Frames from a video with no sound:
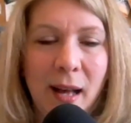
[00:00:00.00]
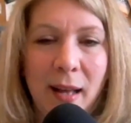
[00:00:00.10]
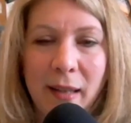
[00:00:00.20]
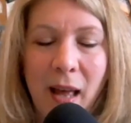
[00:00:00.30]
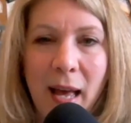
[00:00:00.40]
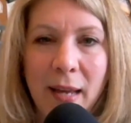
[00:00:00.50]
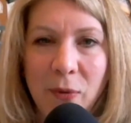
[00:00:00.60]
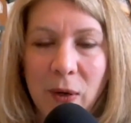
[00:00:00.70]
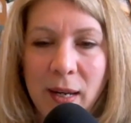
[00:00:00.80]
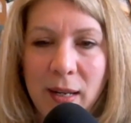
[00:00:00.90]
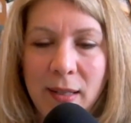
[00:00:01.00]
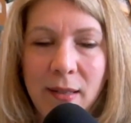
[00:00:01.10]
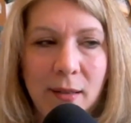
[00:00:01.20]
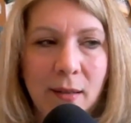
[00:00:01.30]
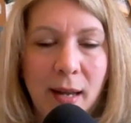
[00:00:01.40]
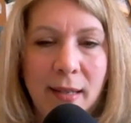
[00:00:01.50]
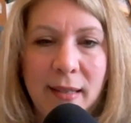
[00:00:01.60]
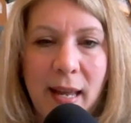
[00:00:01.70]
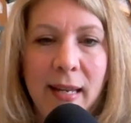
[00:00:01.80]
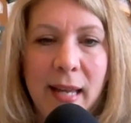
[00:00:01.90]
online for kids to kind of
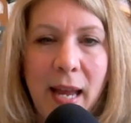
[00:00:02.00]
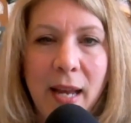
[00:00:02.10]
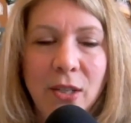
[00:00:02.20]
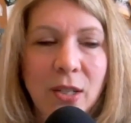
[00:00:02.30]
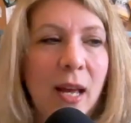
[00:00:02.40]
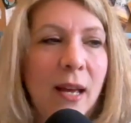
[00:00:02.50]
stay engaged.